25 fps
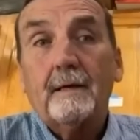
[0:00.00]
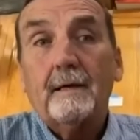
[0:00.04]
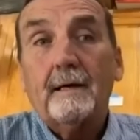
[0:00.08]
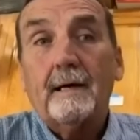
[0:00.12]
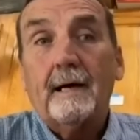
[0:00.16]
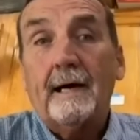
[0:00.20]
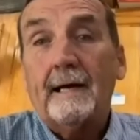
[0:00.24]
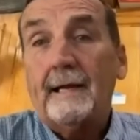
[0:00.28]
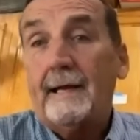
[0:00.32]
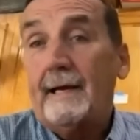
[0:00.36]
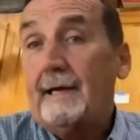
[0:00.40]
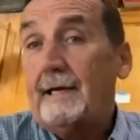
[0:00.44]

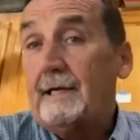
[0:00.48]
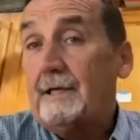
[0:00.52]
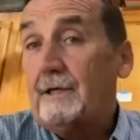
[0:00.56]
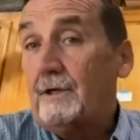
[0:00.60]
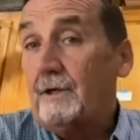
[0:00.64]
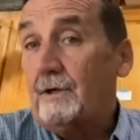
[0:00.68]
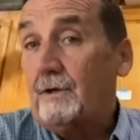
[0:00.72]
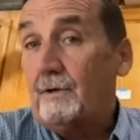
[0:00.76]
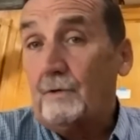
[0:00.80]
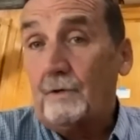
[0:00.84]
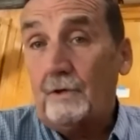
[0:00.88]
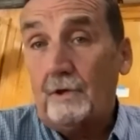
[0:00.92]
I had
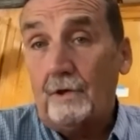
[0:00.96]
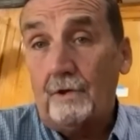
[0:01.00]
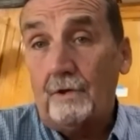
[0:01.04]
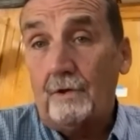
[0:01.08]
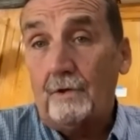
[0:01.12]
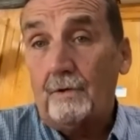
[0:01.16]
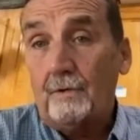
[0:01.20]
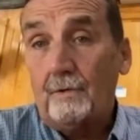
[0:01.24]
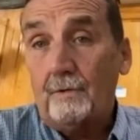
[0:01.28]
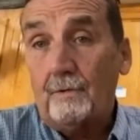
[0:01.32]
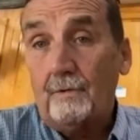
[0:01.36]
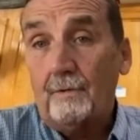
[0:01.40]
no
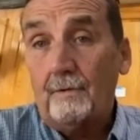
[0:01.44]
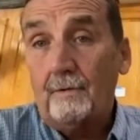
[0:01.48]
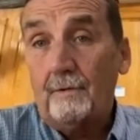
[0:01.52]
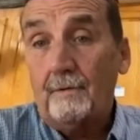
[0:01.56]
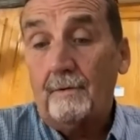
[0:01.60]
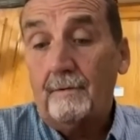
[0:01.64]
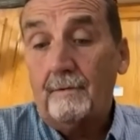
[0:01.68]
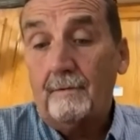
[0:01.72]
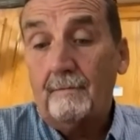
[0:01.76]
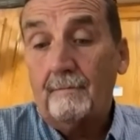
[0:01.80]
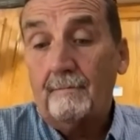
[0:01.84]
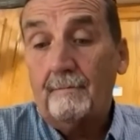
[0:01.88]
clue.
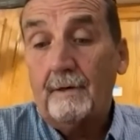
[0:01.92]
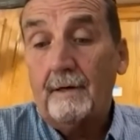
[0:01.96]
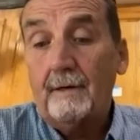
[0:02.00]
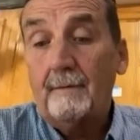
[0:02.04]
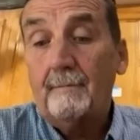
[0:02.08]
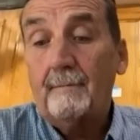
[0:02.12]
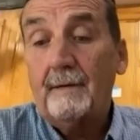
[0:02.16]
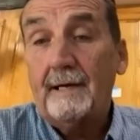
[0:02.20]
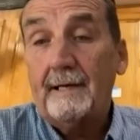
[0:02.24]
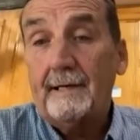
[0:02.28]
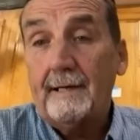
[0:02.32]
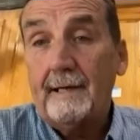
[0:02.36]
But
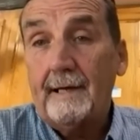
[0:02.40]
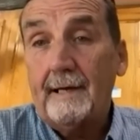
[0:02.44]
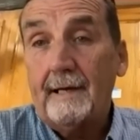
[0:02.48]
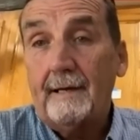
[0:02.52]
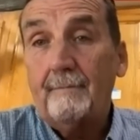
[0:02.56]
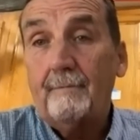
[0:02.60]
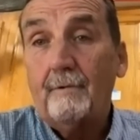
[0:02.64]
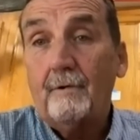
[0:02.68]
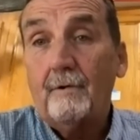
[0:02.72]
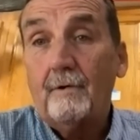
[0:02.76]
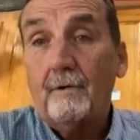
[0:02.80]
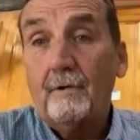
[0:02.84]
my
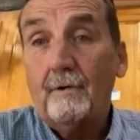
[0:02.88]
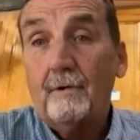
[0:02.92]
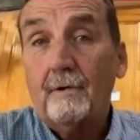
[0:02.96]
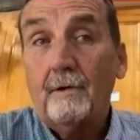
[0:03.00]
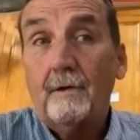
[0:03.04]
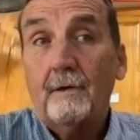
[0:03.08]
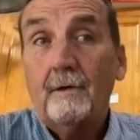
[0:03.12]
neighbor,